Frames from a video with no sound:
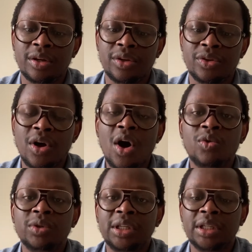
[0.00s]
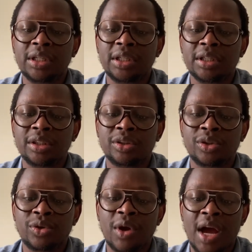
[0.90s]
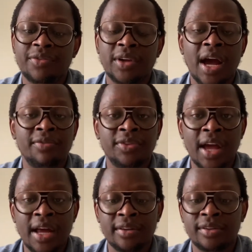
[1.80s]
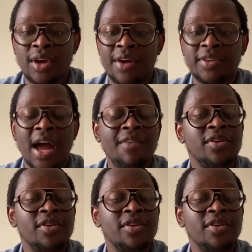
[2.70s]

not only do you have to have that, you have to have